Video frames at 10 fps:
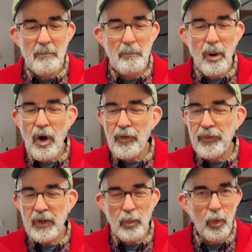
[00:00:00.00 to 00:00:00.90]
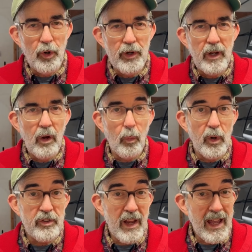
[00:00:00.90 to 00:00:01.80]
perfect wood,
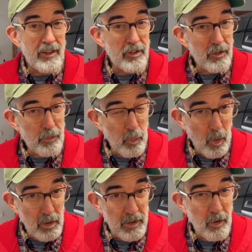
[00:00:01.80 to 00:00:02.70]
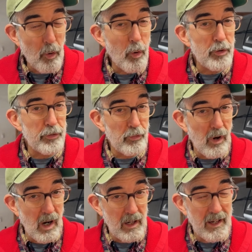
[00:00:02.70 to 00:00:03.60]
which hasn't swollen or
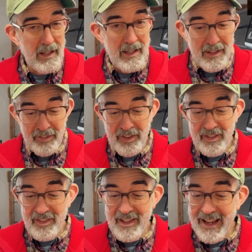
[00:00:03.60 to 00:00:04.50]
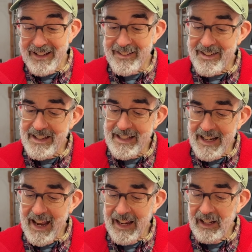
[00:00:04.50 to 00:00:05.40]
shrunk since
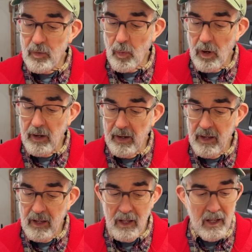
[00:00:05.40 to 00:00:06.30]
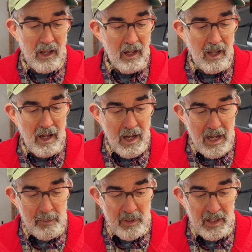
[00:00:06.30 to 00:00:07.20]
1981. I
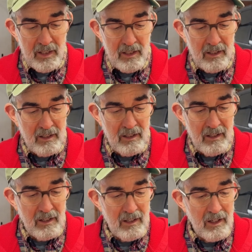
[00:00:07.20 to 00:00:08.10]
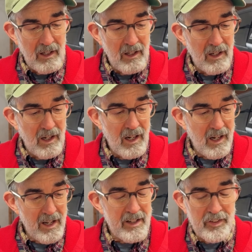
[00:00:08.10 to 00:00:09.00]
mean,
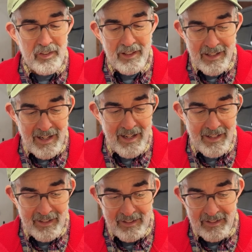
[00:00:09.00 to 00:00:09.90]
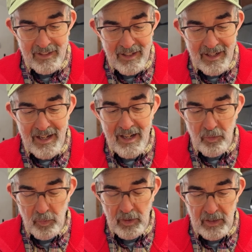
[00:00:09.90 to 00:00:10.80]
honest to God, I
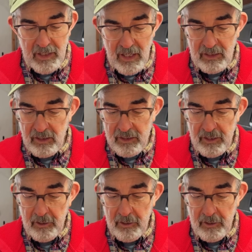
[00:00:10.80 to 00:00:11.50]
really got lucky.